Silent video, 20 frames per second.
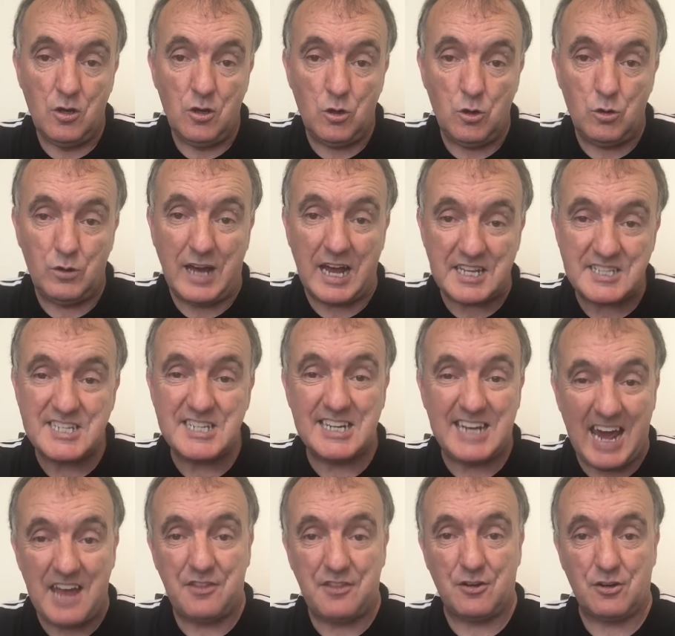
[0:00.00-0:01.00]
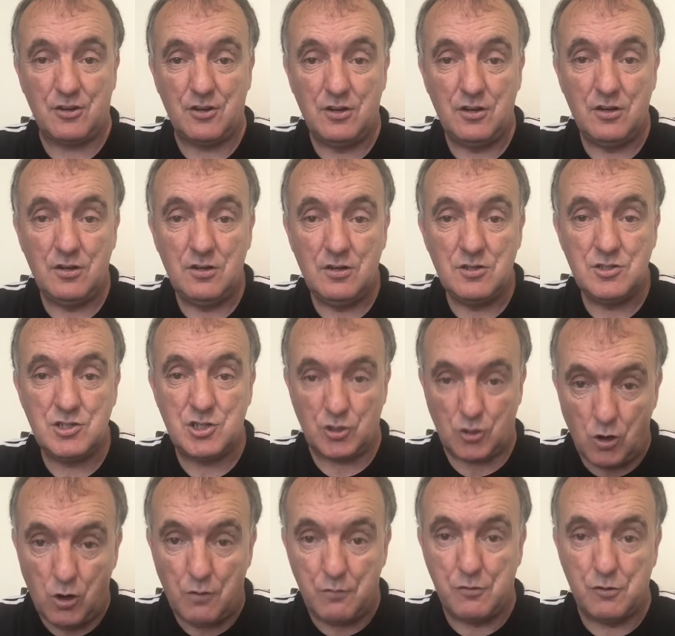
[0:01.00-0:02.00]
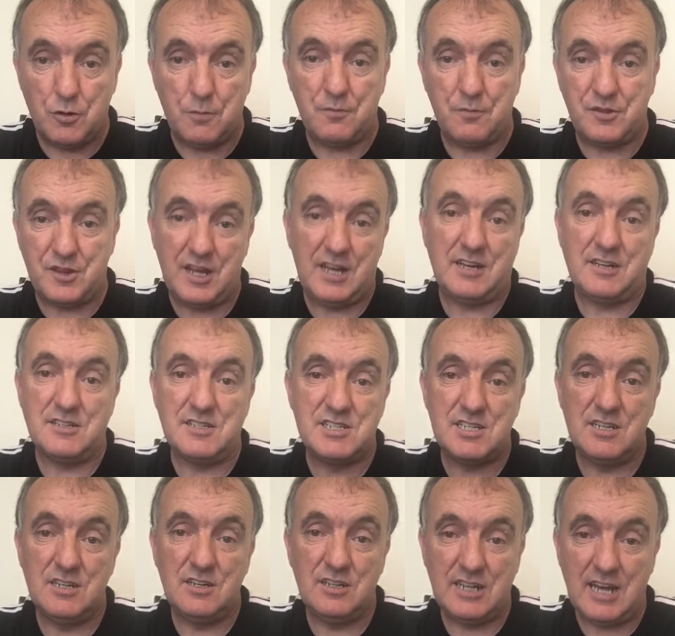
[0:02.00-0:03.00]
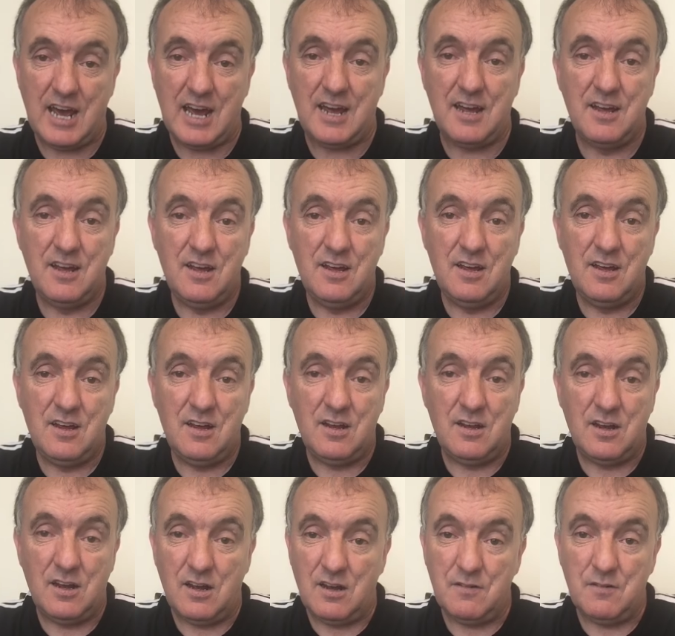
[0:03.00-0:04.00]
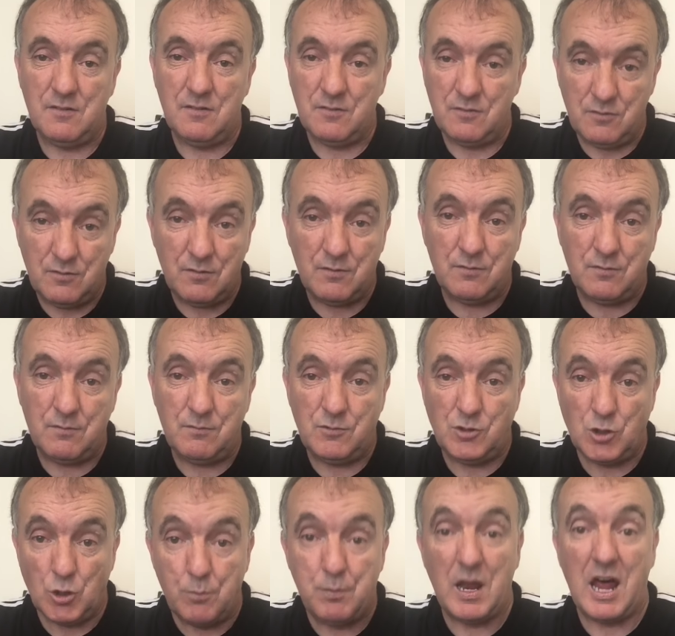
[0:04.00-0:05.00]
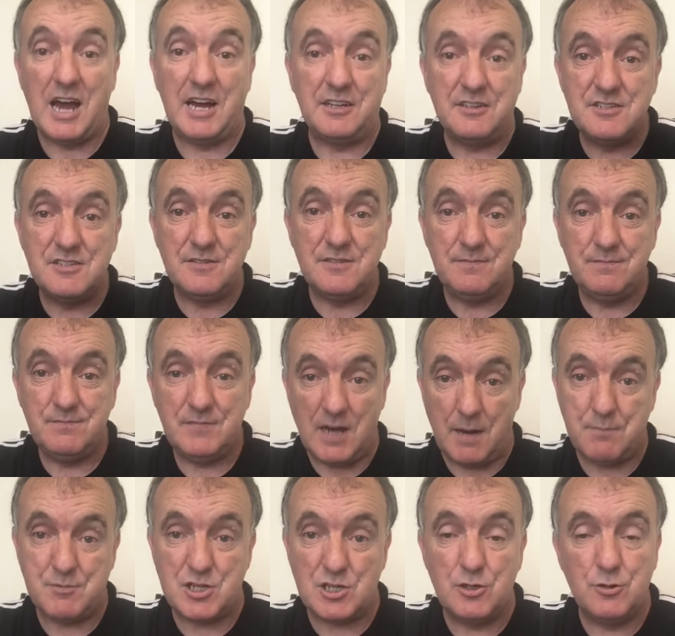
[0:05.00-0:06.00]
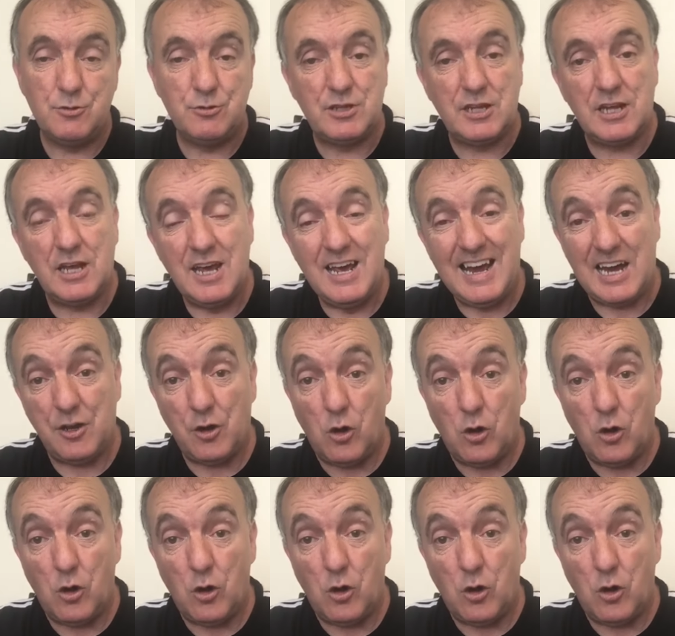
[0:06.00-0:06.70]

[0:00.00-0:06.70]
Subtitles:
who get together to cover up things, you're blind, absolutely. And